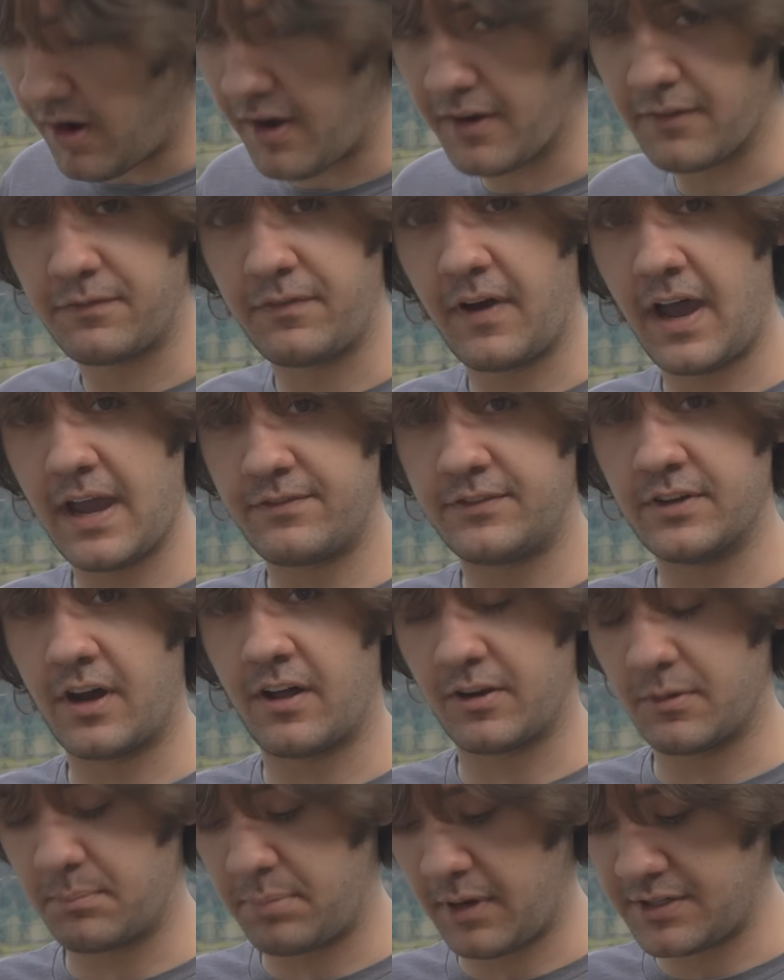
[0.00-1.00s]
on a
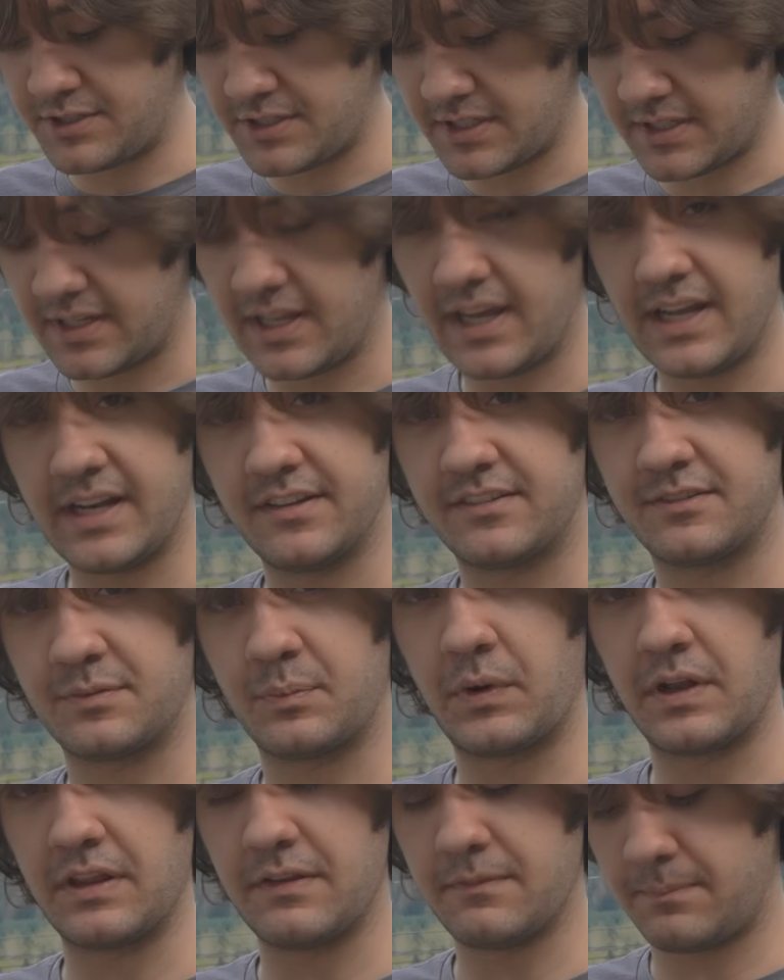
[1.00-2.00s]
$5 budget, and it's
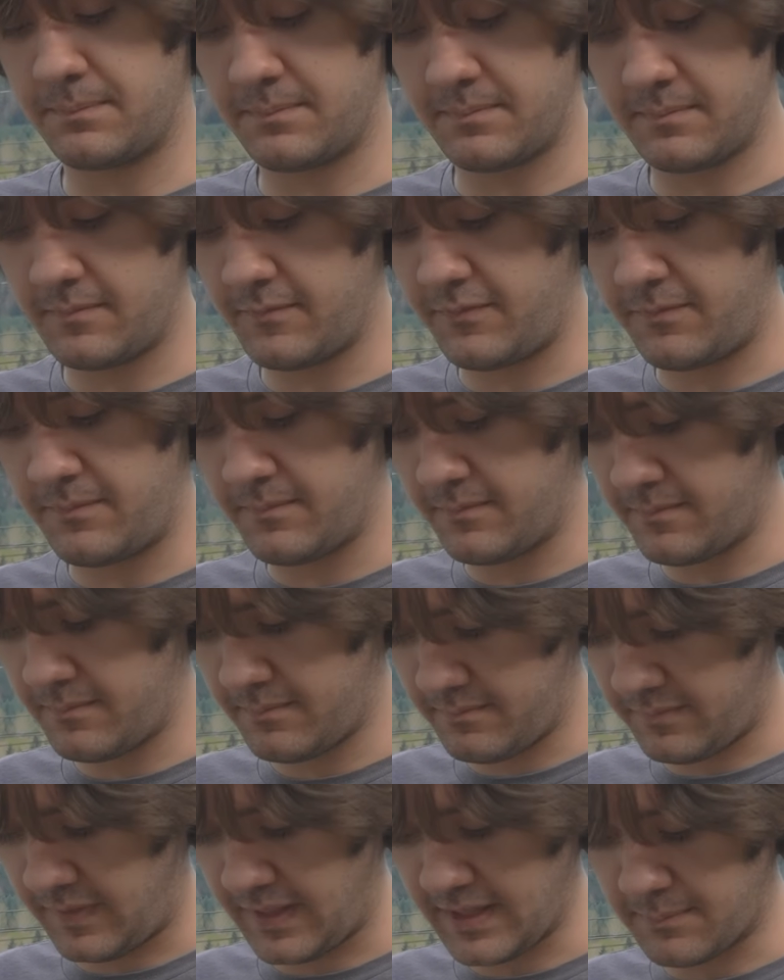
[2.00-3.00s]
one of the,
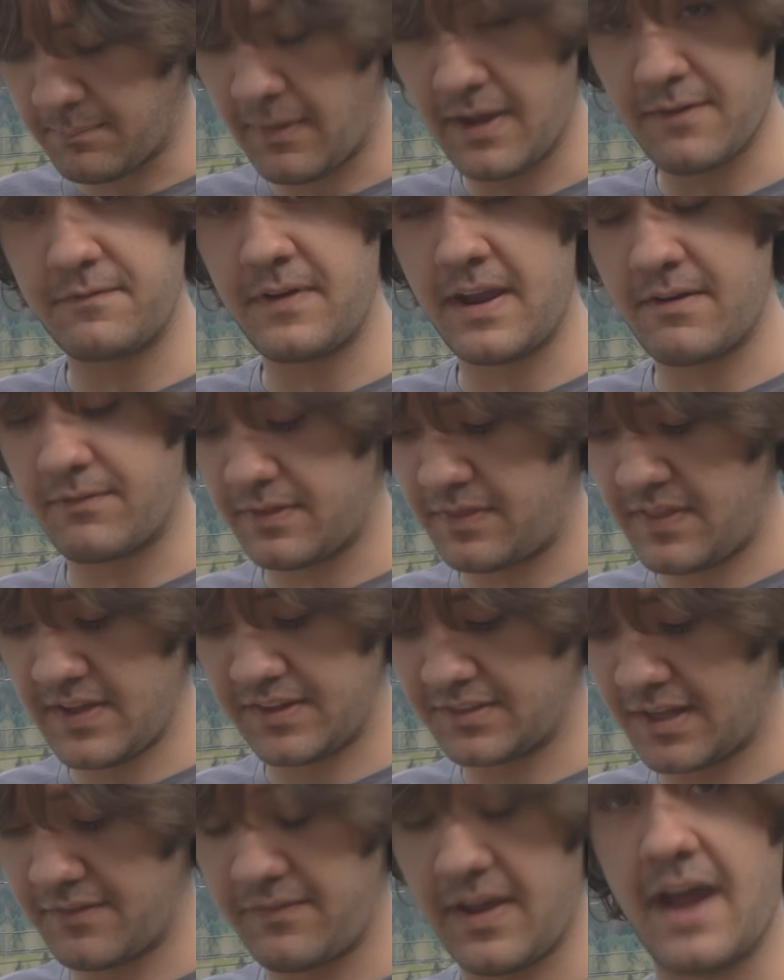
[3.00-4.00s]
like, my favorite
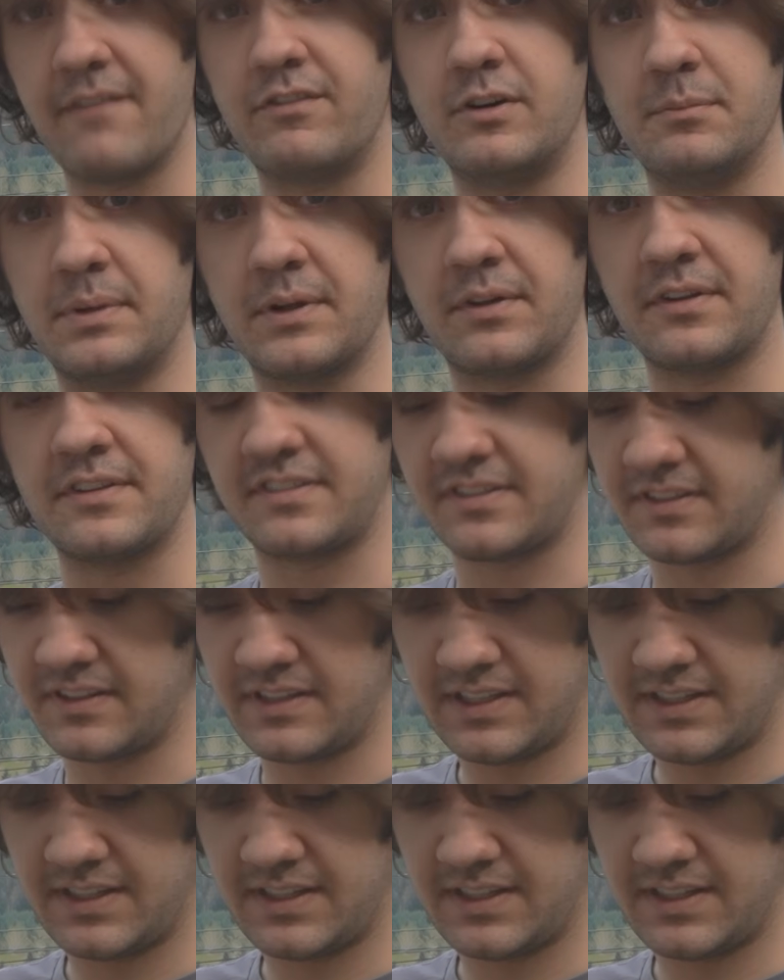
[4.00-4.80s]
things I've ever built.